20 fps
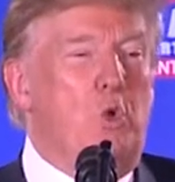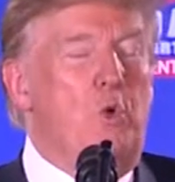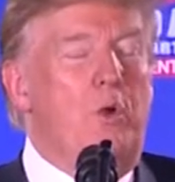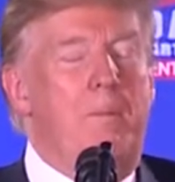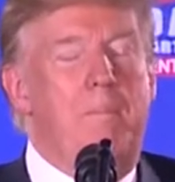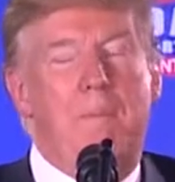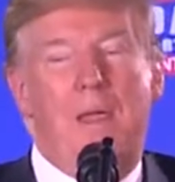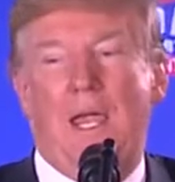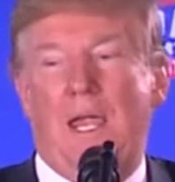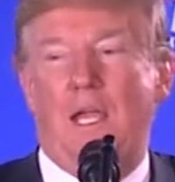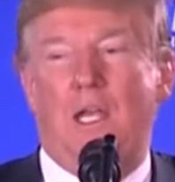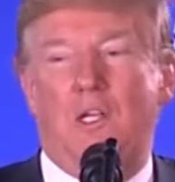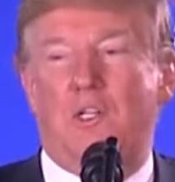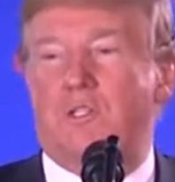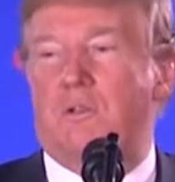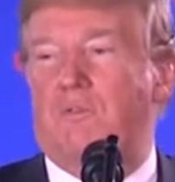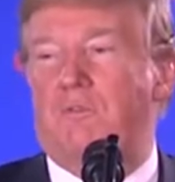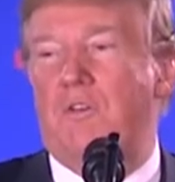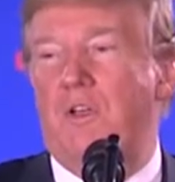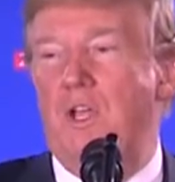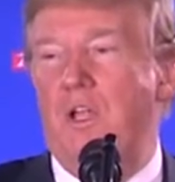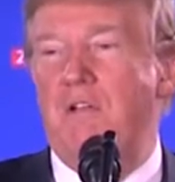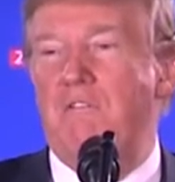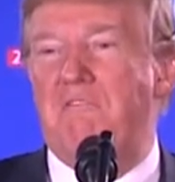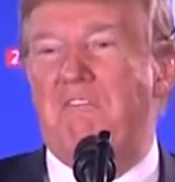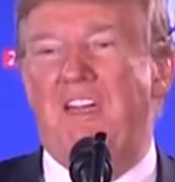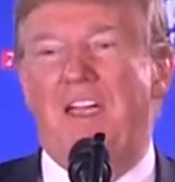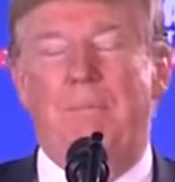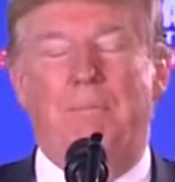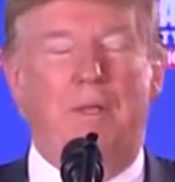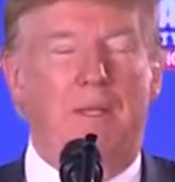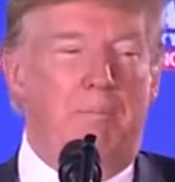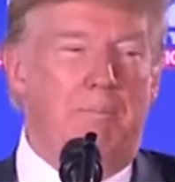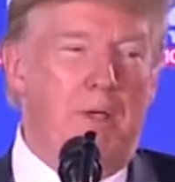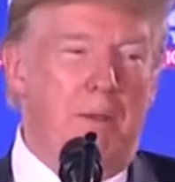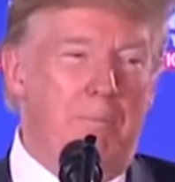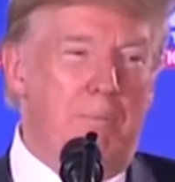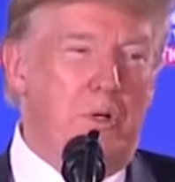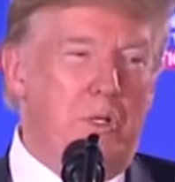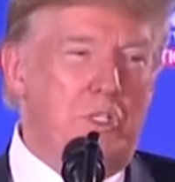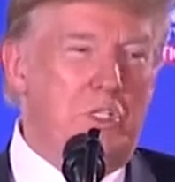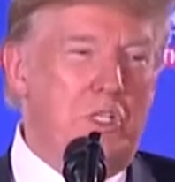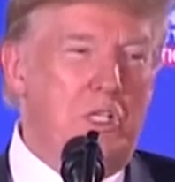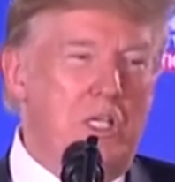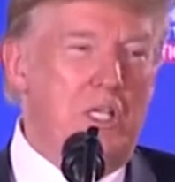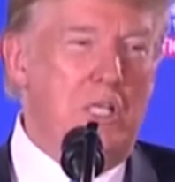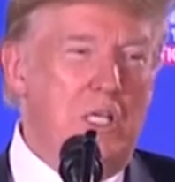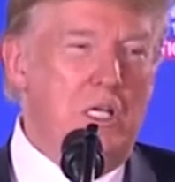remains of family members